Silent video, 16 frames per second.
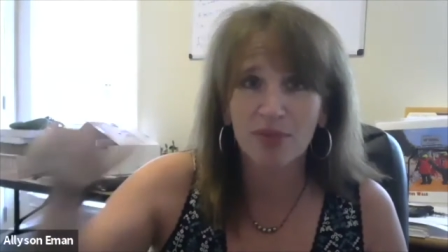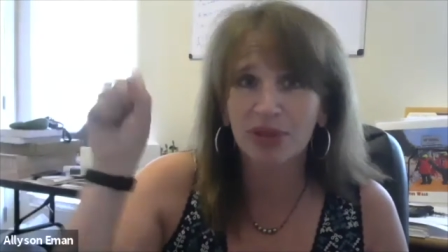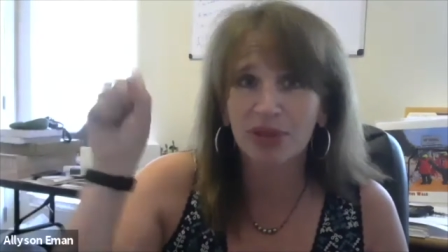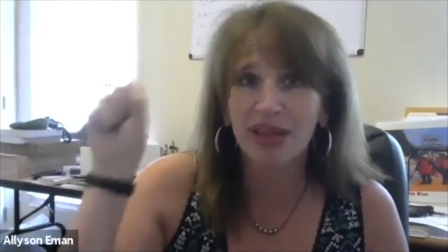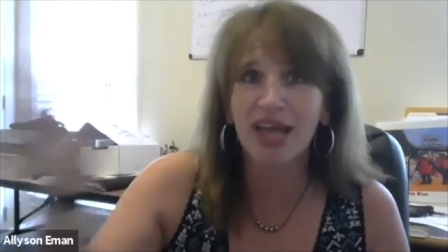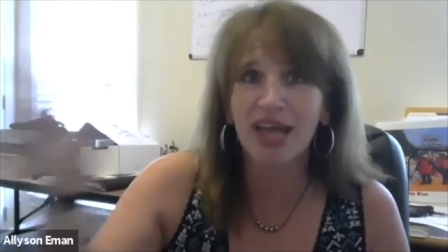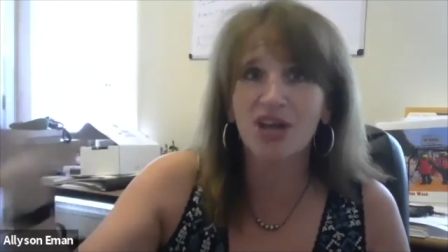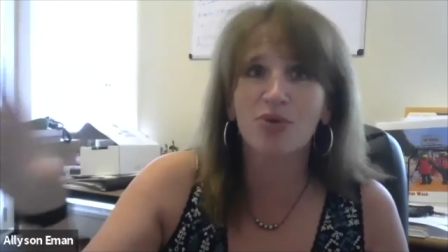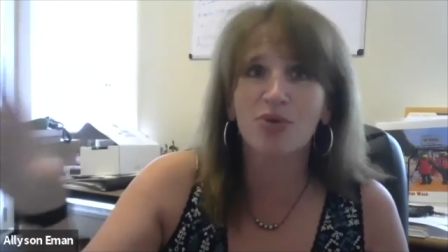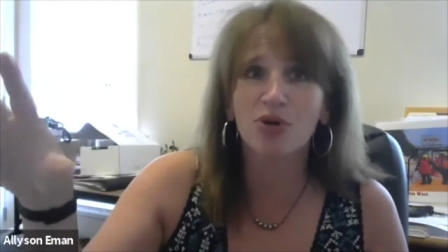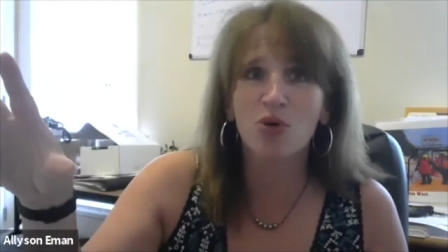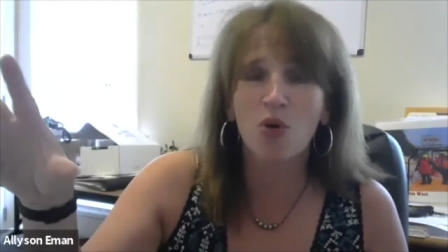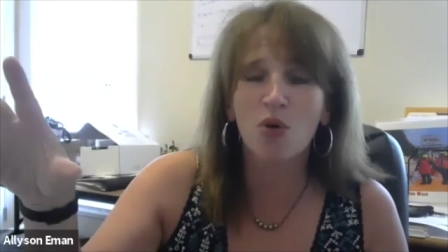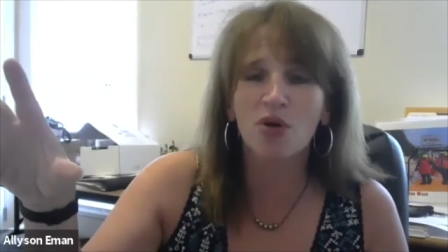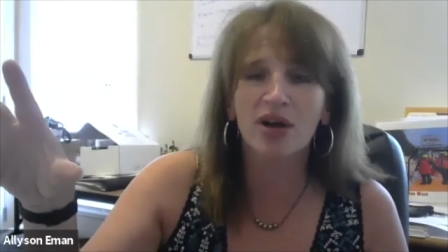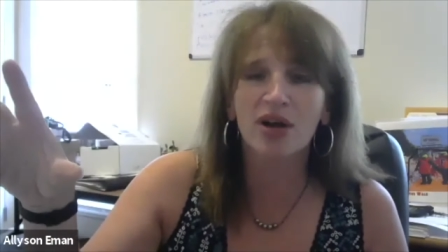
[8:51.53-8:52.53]
play your
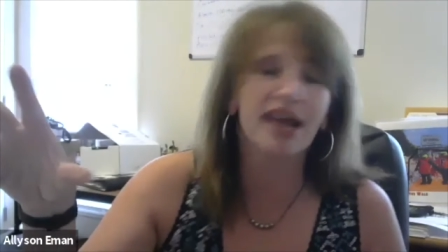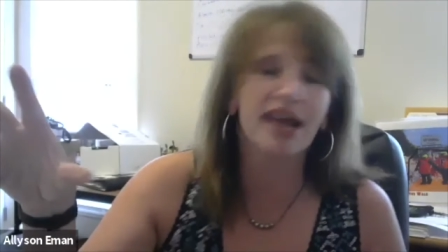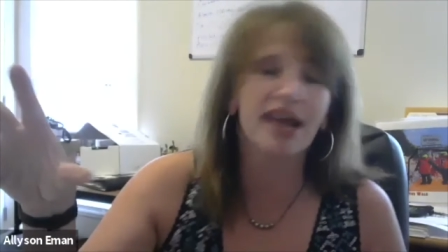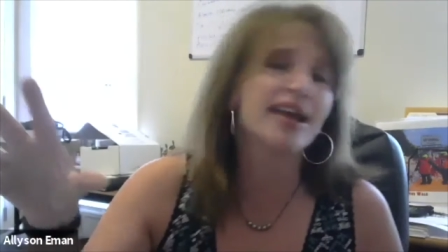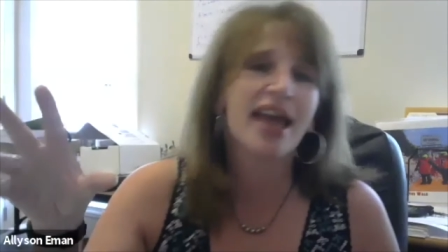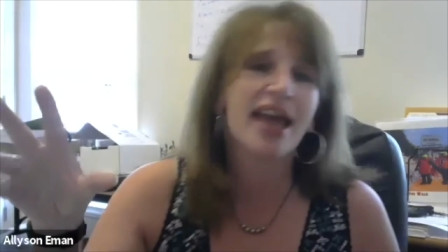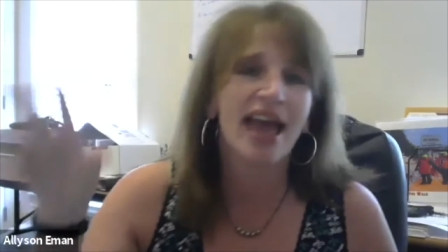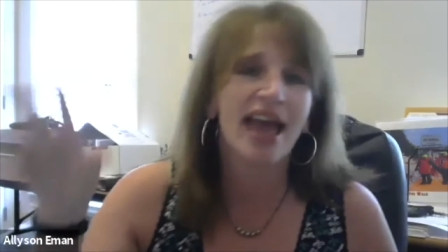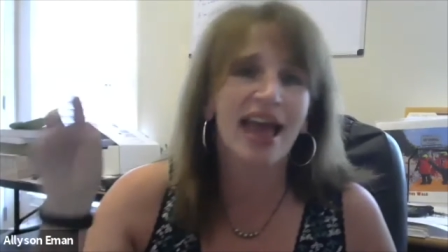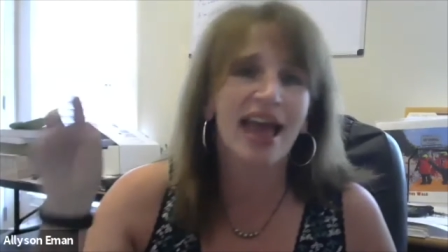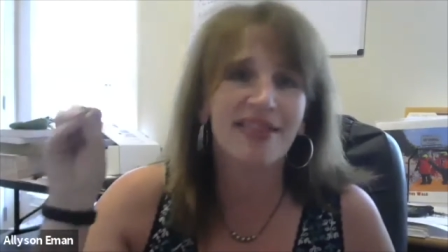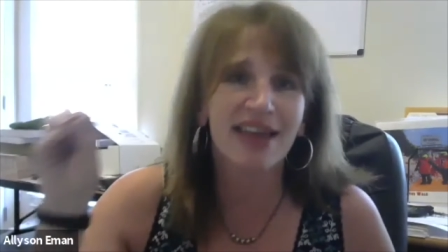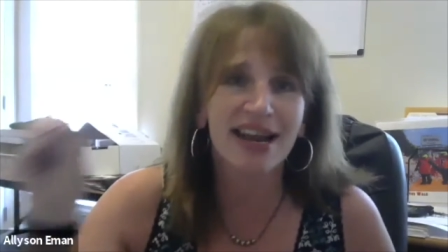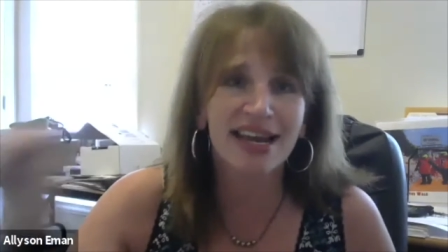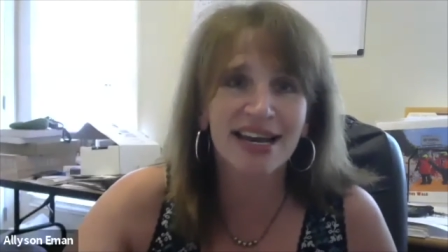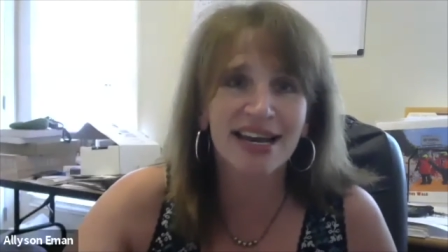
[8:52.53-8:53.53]
recording, and
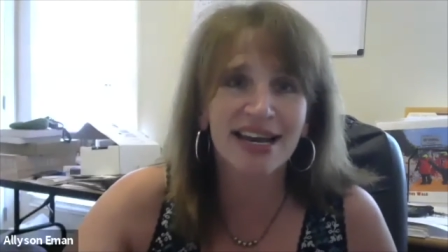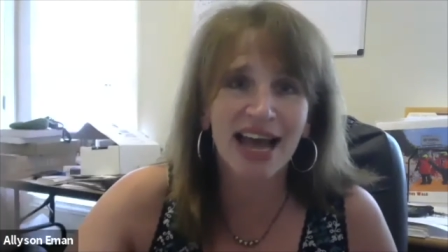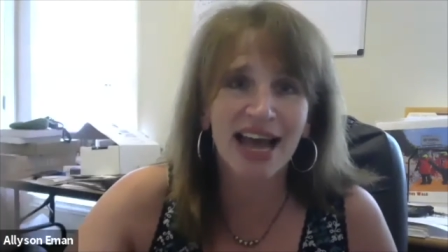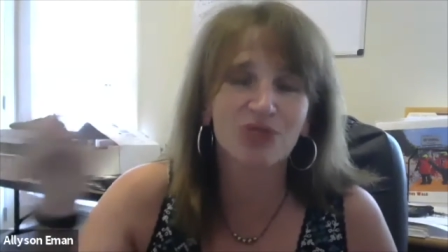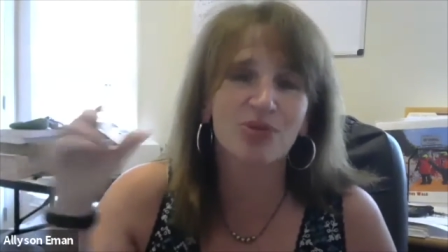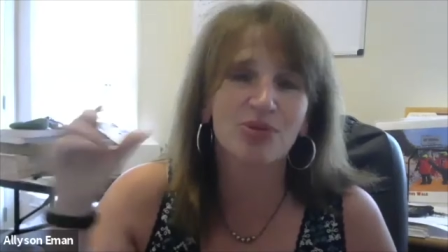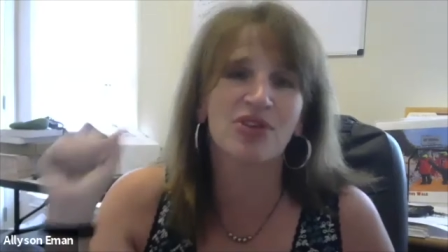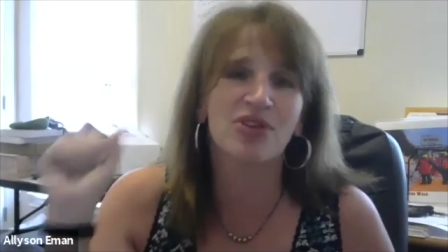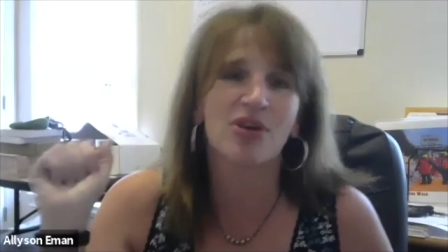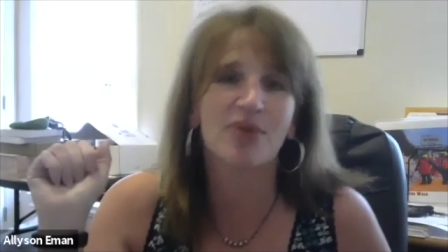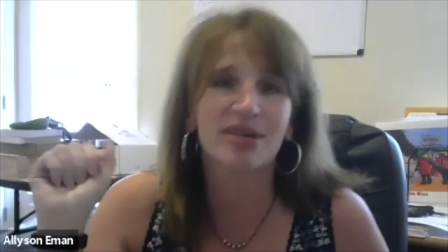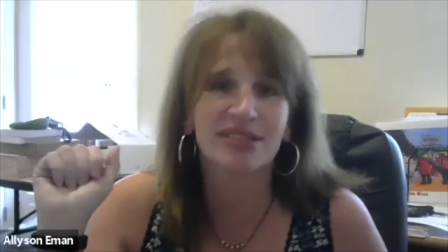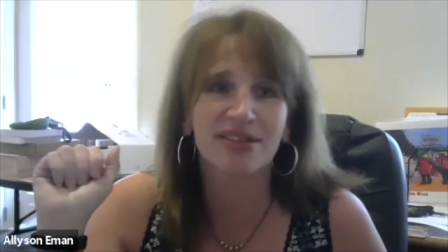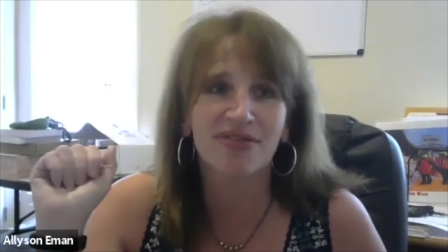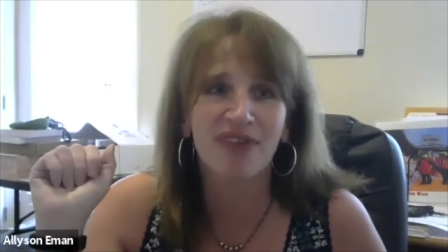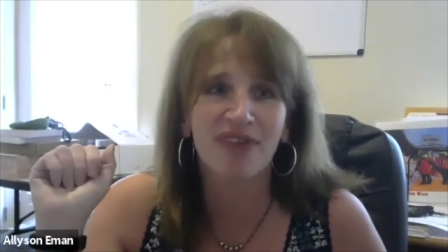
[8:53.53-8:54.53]
then connect with you
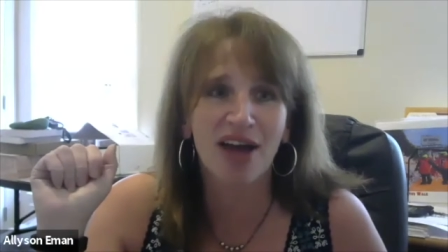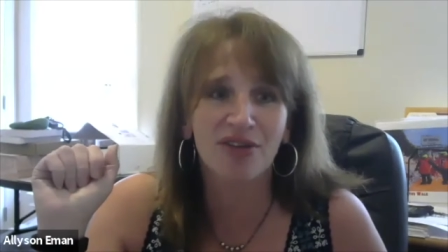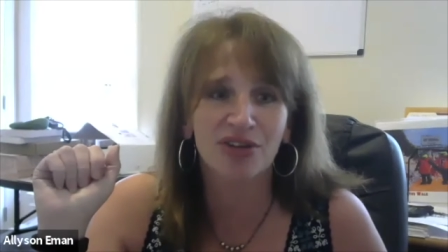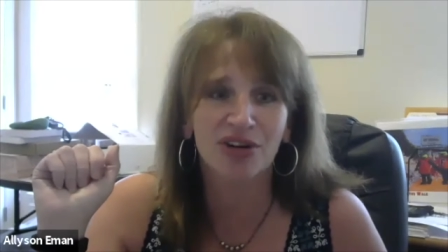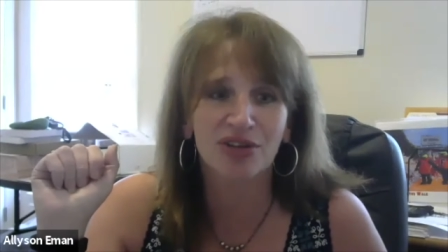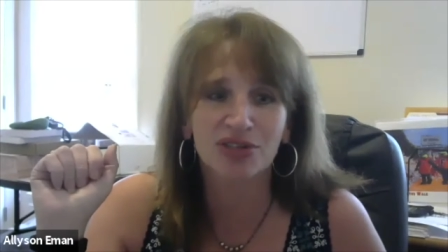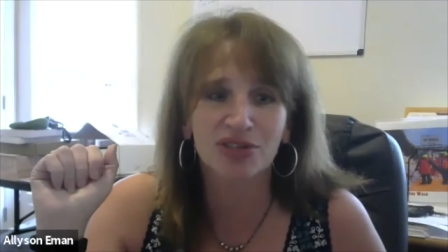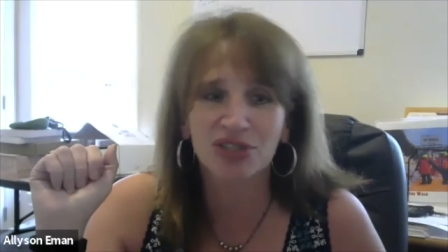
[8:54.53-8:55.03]
as the founder.